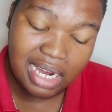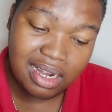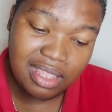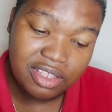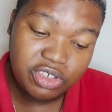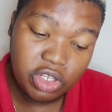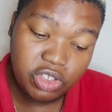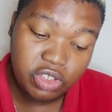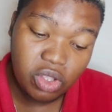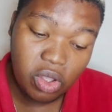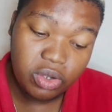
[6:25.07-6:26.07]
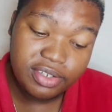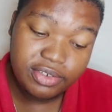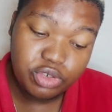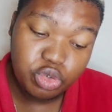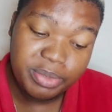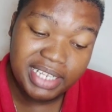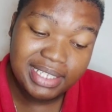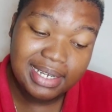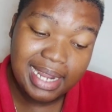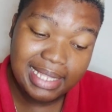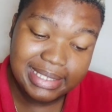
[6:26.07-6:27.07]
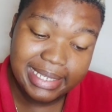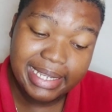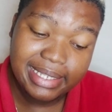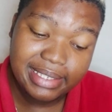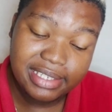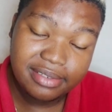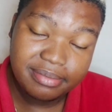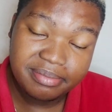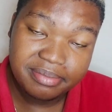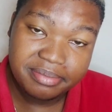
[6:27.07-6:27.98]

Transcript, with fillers: Another short song, two minutes and nine seconds.